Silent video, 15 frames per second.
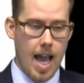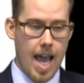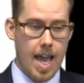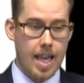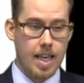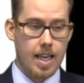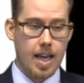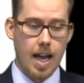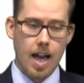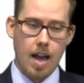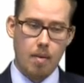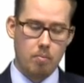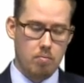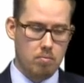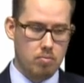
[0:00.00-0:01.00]
And
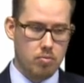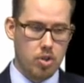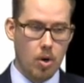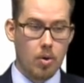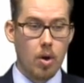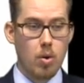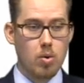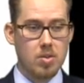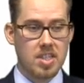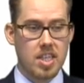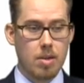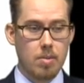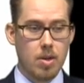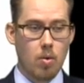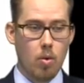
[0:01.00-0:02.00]
don't know who's
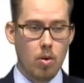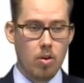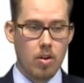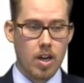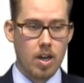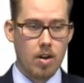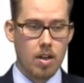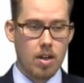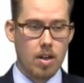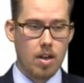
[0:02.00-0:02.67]
going to be ordering